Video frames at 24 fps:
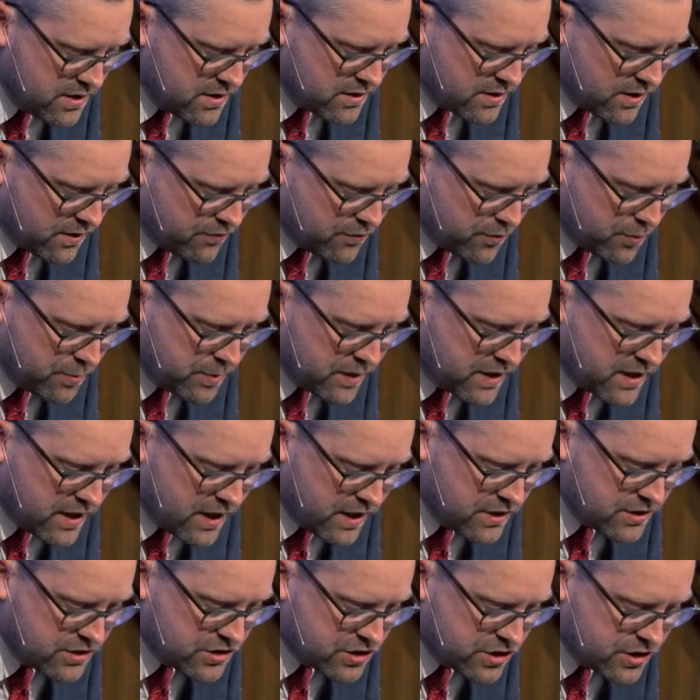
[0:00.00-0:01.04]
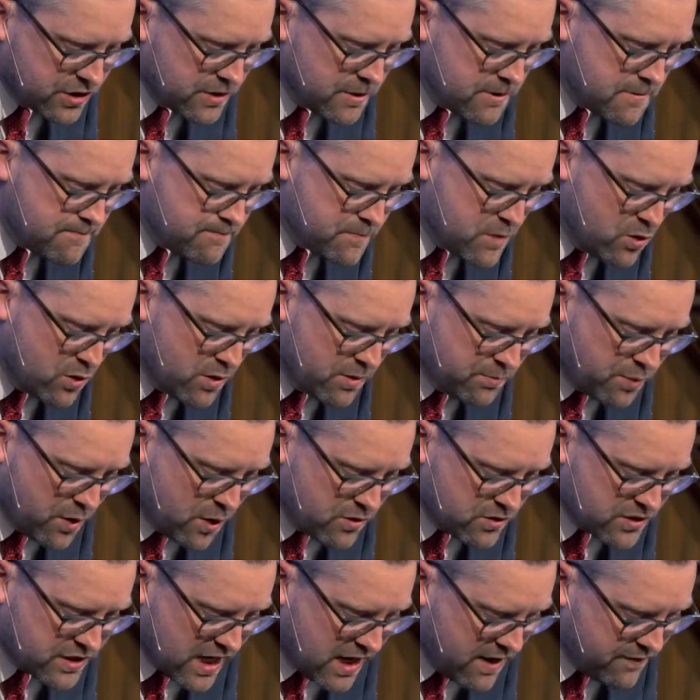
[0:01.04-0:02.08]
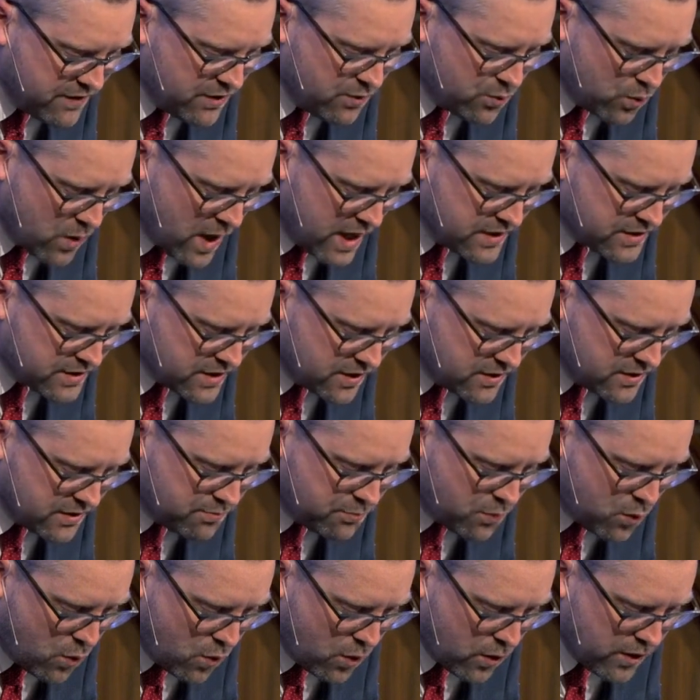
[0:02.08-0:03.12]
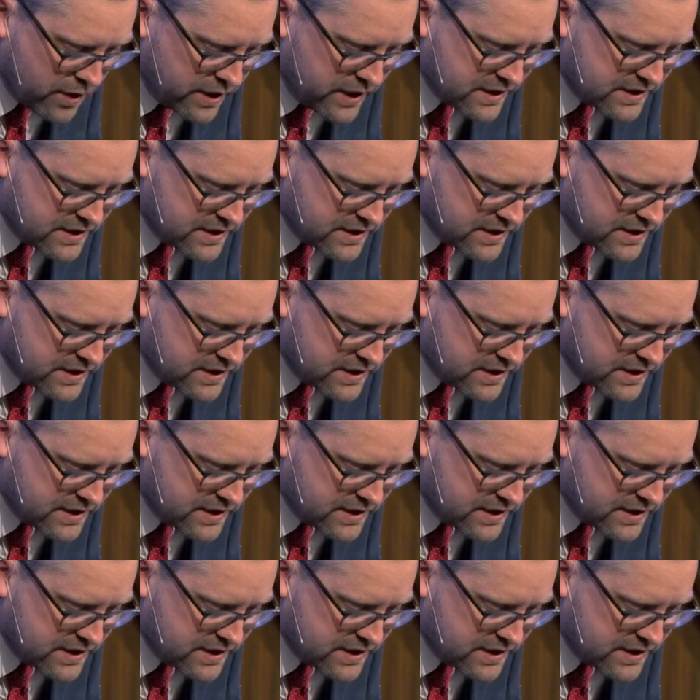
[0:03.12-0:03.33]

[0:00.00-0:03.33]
Therefore, because you impose heavy rent on the poor and